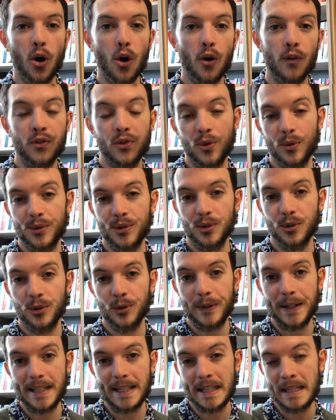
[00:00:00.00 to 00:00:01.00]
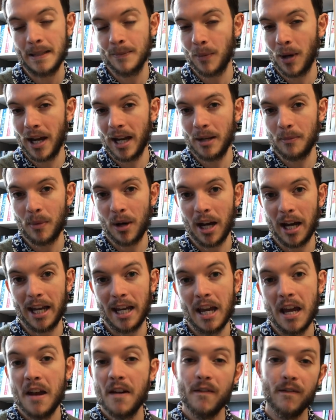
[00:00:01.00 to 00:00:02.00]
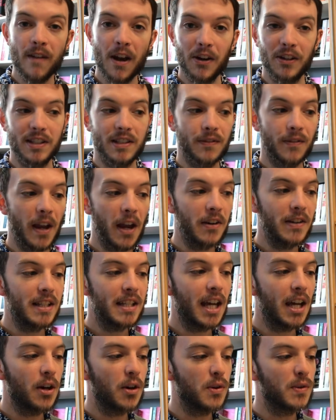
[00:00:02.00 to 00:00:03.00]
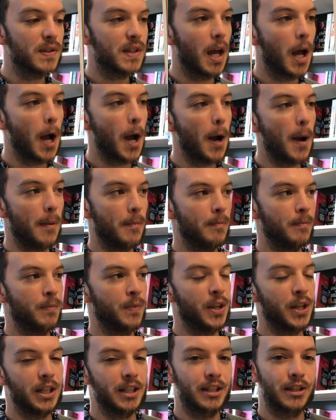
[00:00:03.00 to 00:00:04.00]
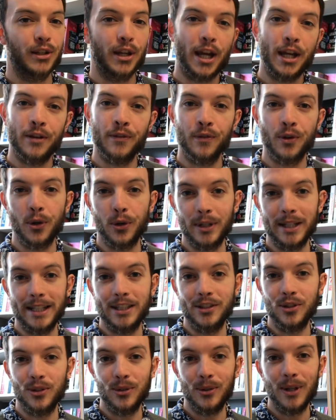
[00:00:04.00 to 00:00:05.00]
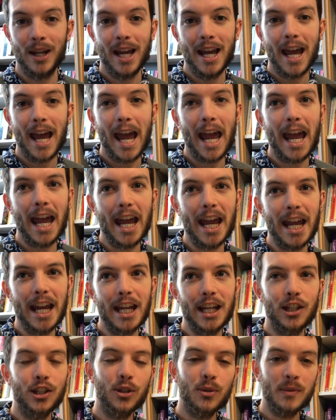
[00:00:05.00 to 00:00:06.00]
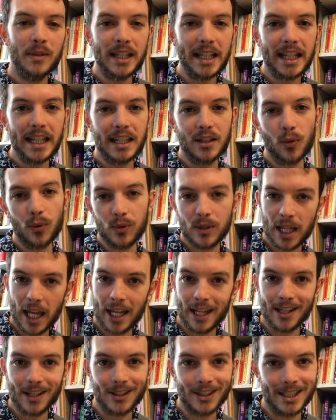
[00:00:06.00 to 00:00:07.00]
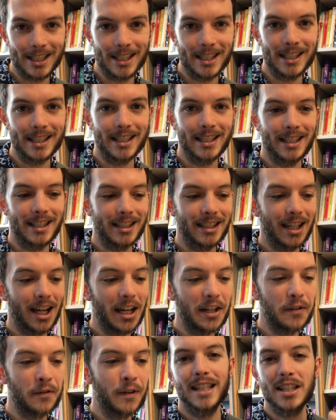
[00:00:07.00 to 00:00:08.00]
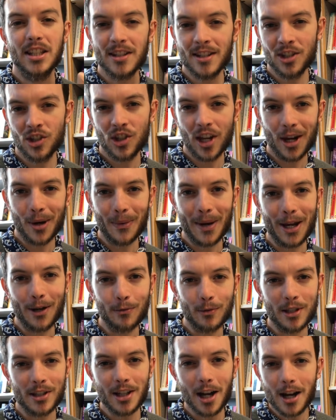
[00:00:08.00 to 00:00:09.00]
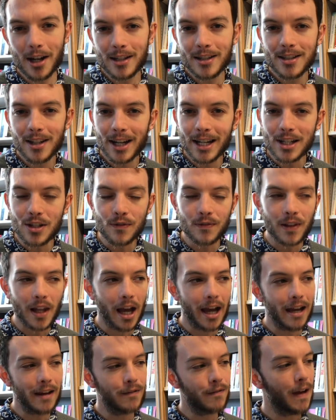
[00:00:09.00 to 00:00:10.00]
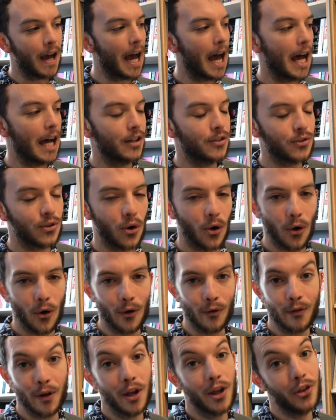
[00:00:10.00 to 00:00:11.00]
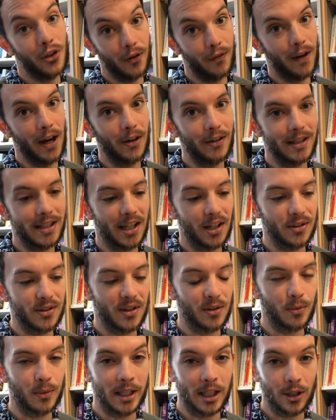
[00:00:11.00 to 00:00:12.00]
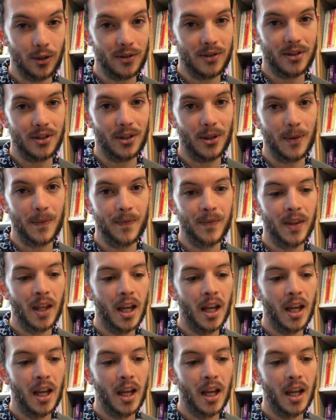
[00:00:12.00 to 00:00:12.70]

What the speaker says: of short stories inspired by various fairy tales that's kind of gone into a unique take on it that doesn't shy away from the darker sides of life and of the fairy tales that we're used to.